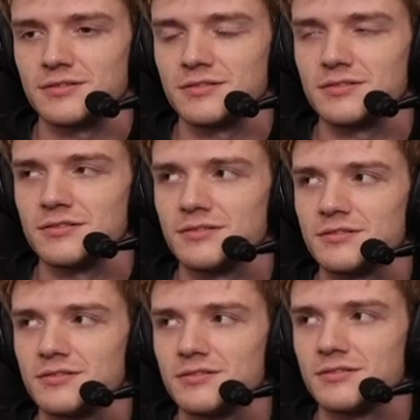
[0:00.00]

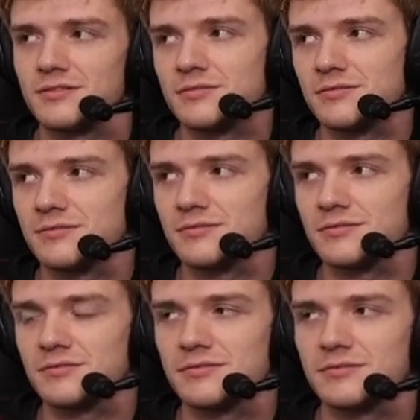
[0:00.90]

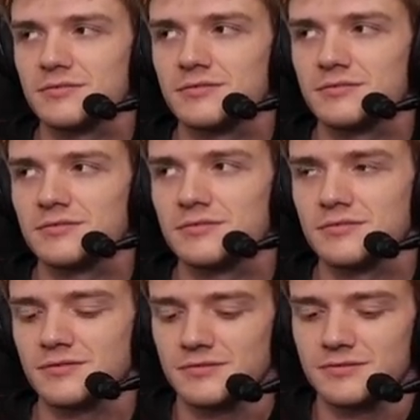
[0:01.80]

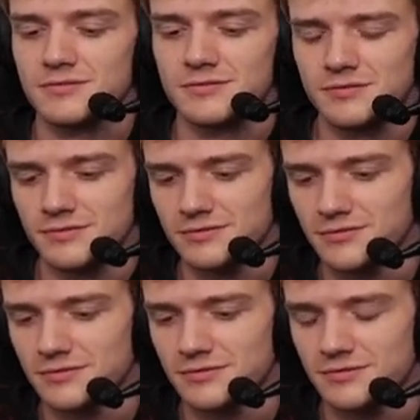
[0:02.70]

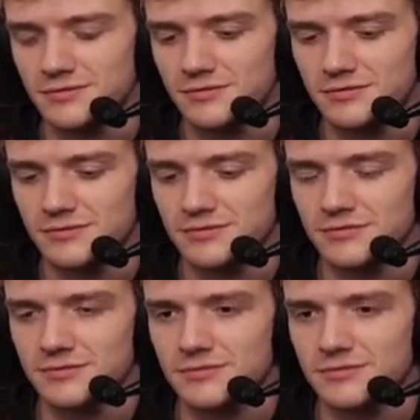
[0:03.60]
(not speaking)